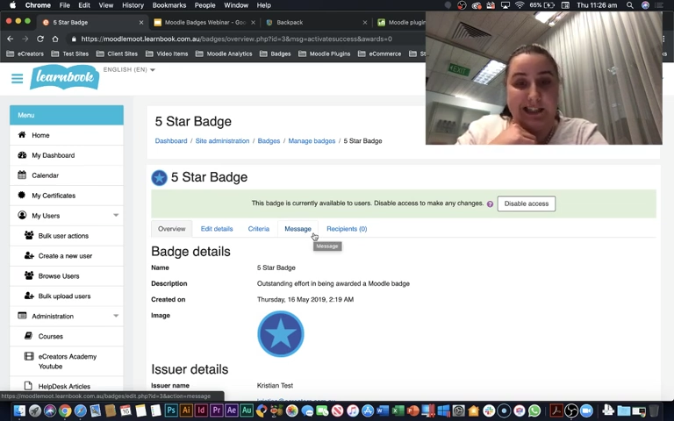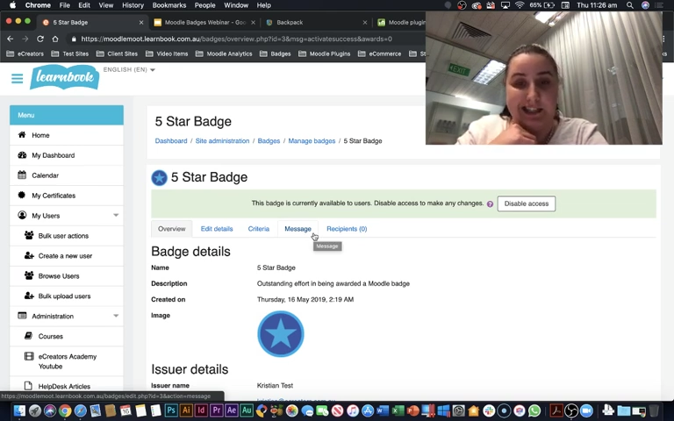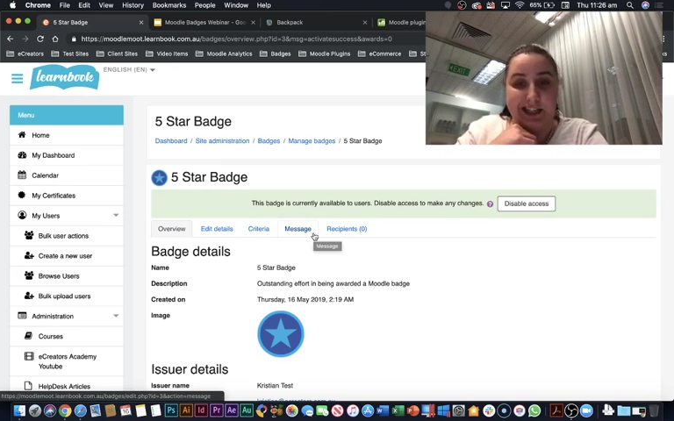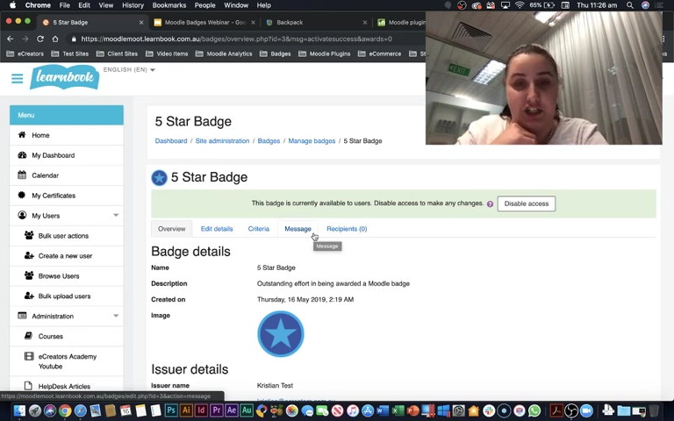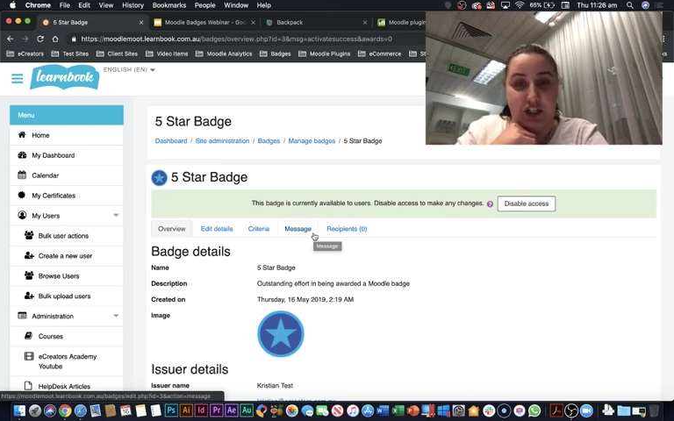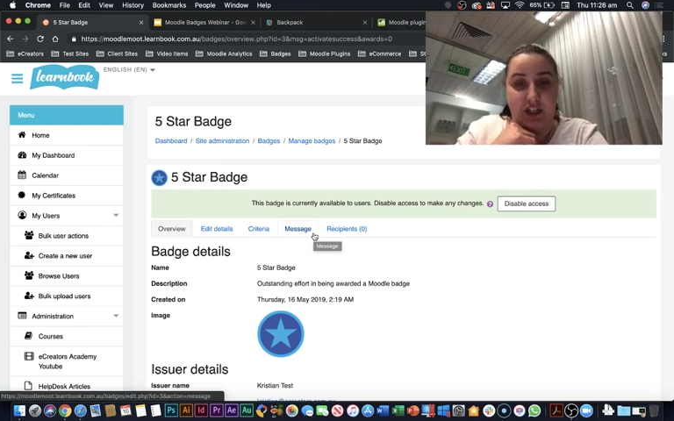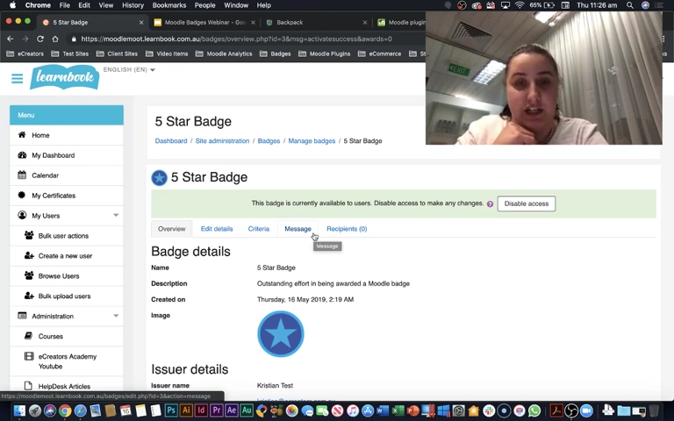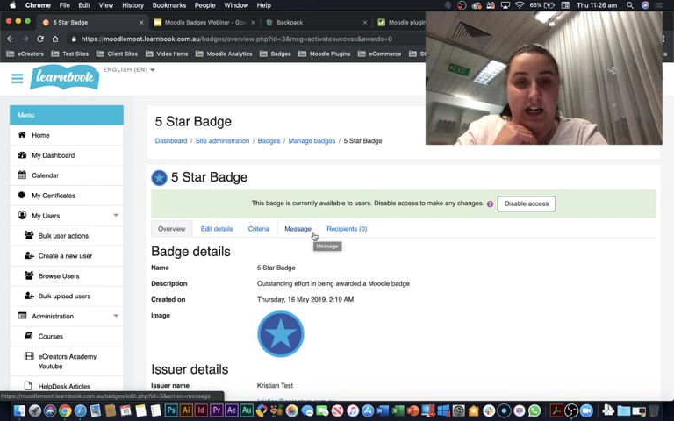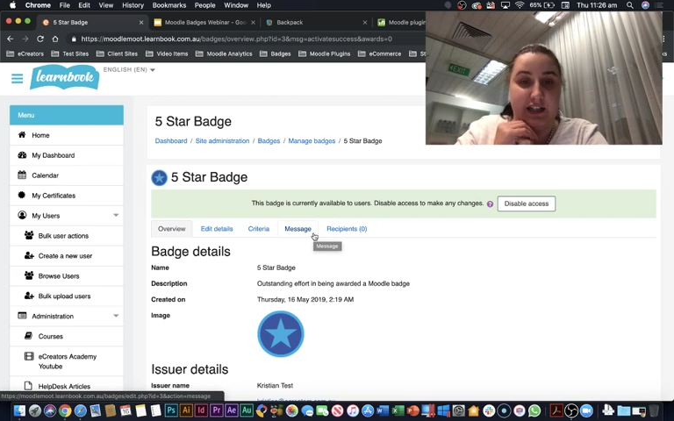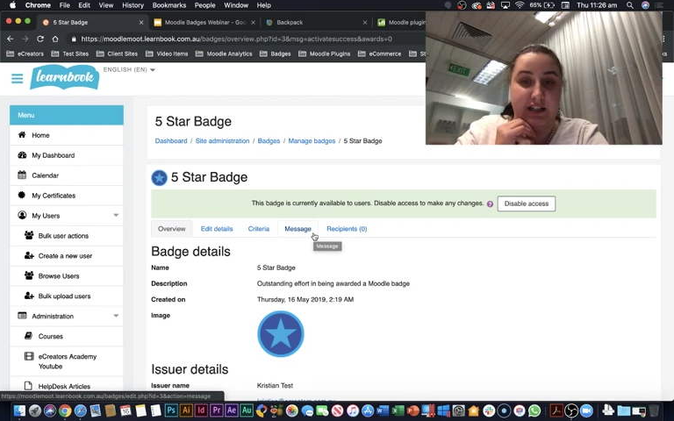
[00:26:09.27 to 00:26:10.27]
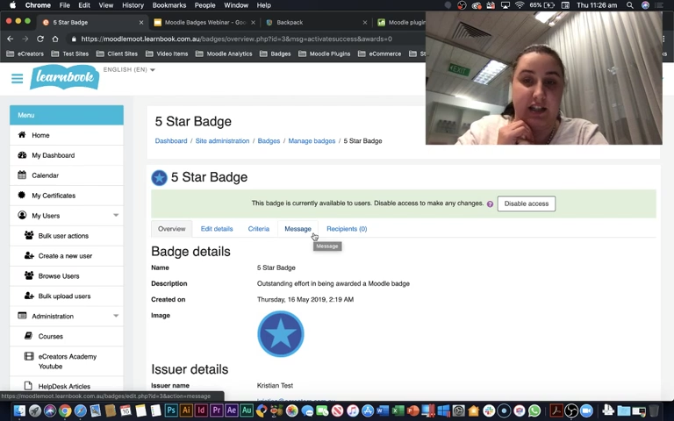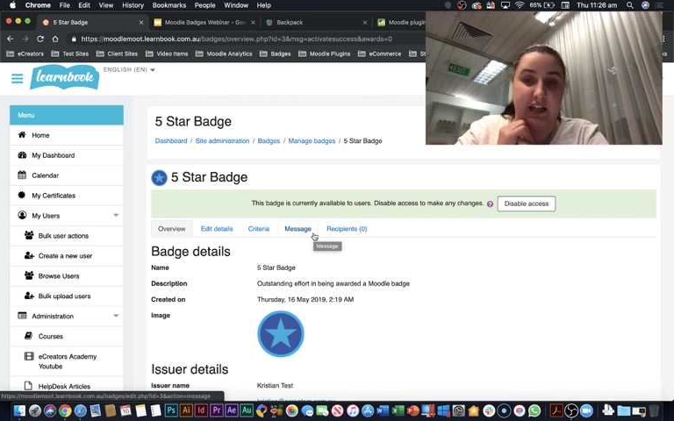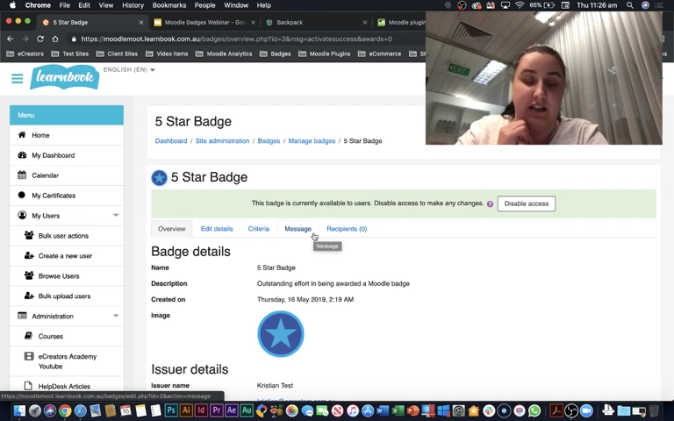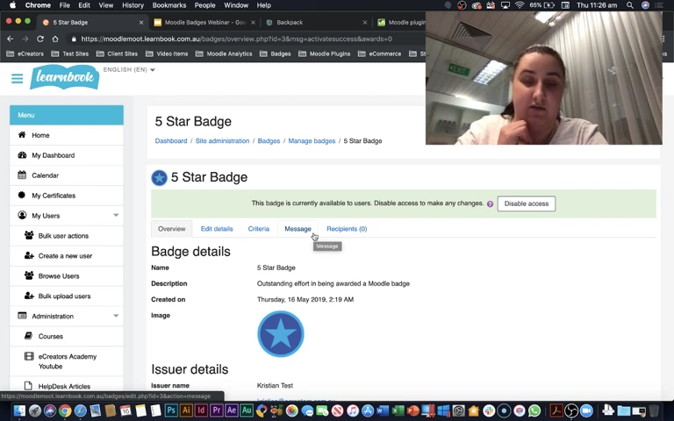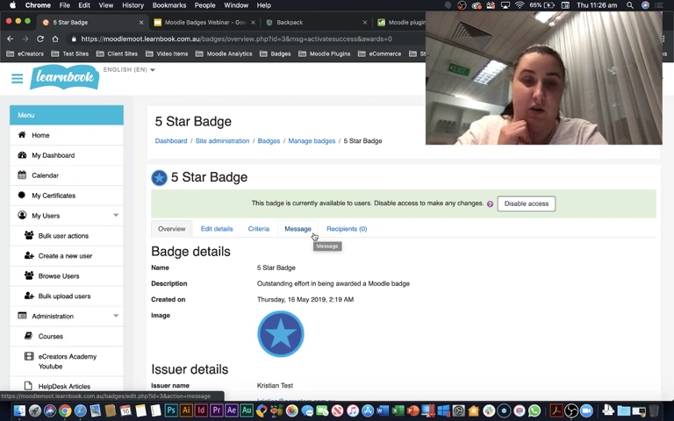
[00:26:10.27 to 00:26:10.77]
section under
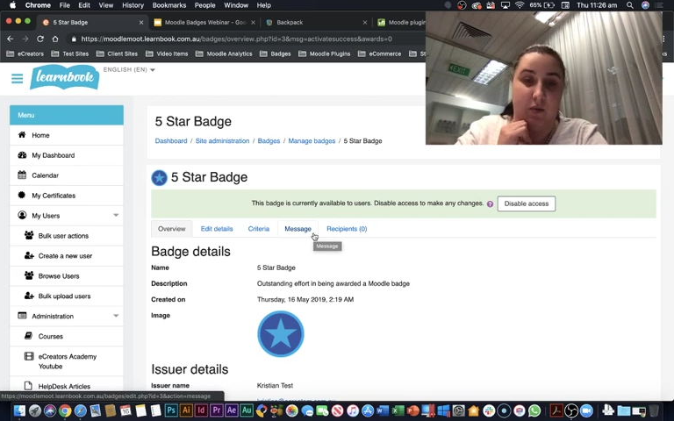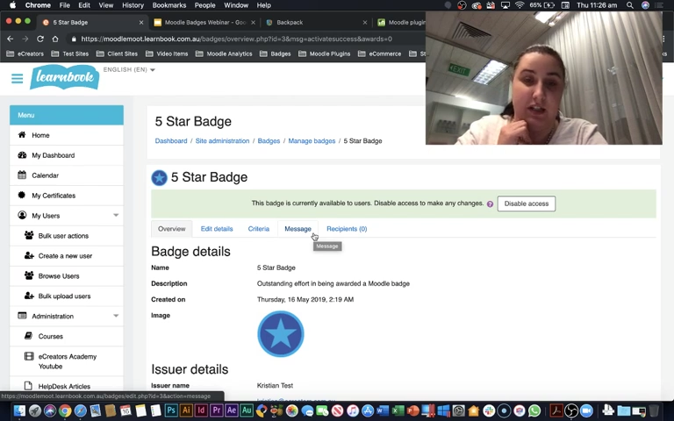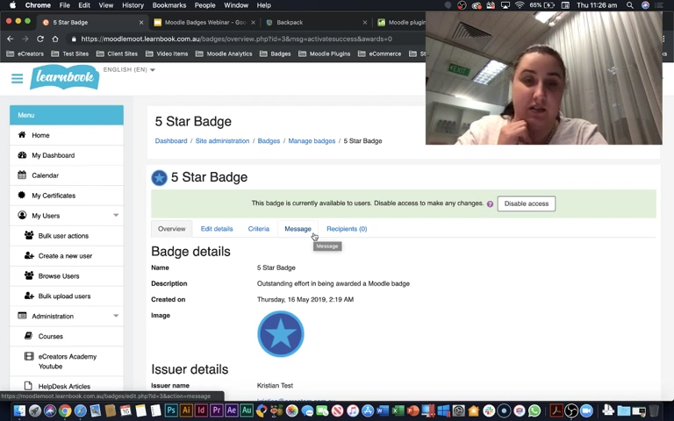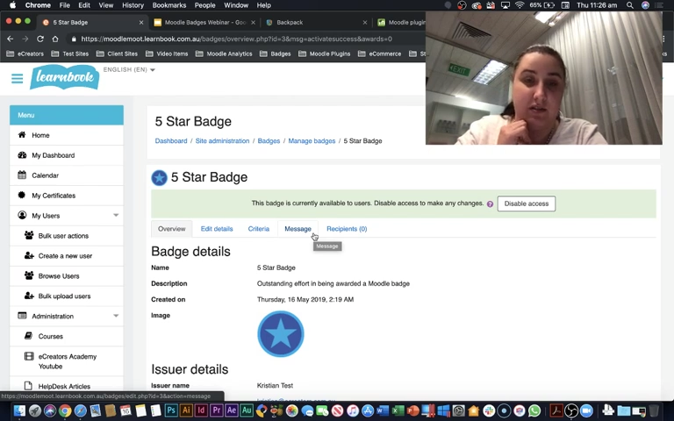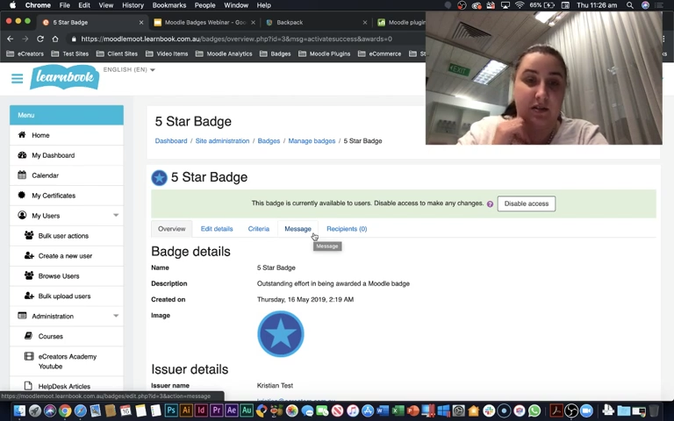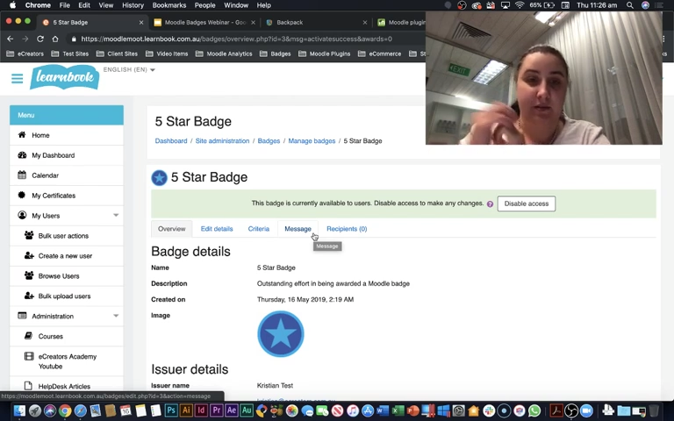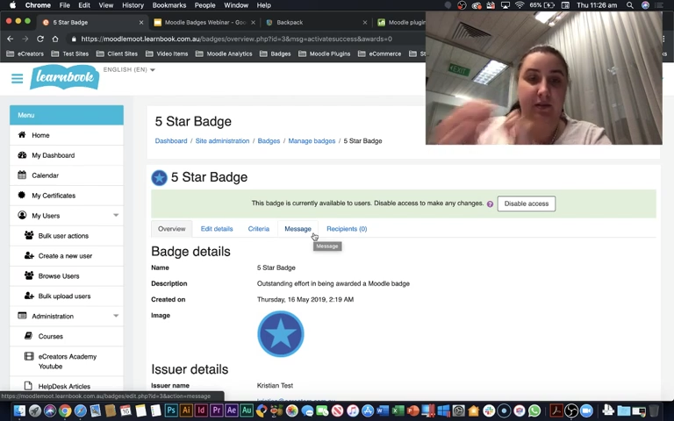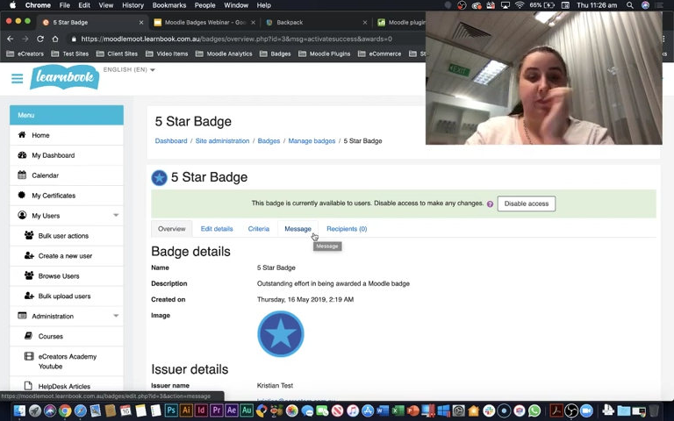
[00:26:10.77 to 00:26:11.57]
the enrollments.